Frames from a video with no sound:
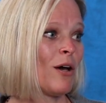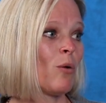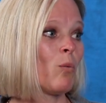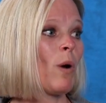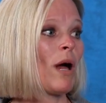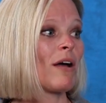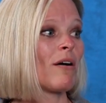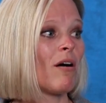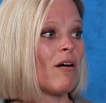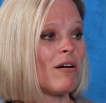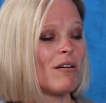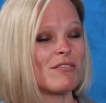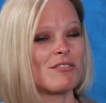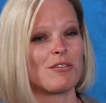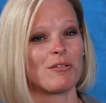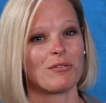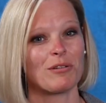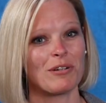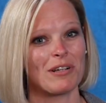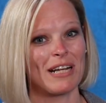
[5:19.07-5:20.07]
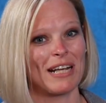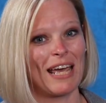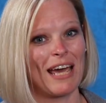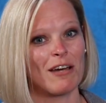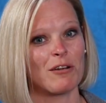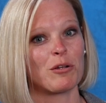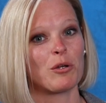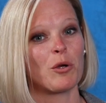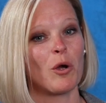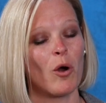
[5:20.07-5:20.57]
while also learning
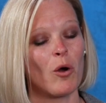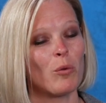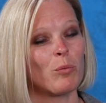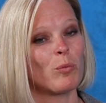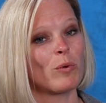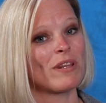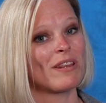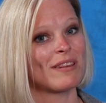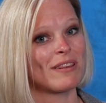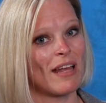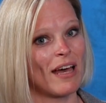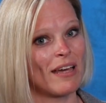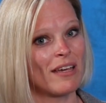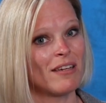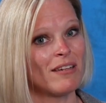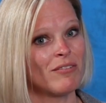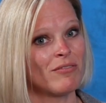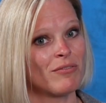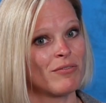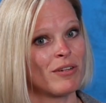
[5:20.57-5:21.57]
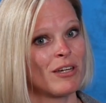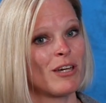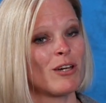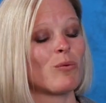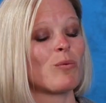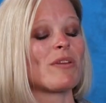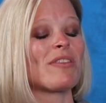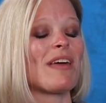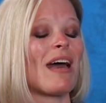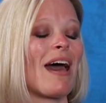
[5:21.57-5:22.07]
how to cope with life
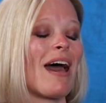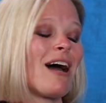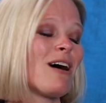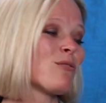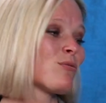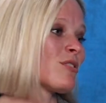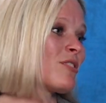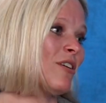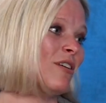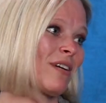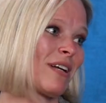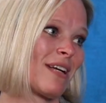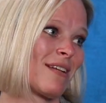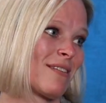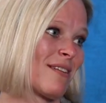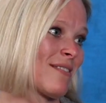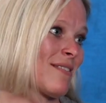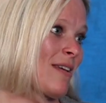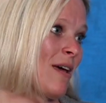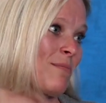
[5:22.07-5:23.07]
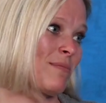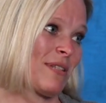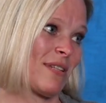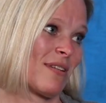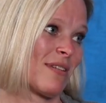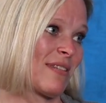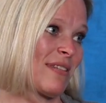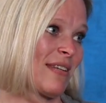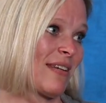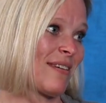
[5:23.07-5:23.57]
without turning to
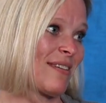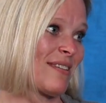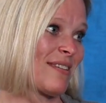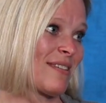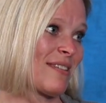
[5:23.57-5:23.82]
substances.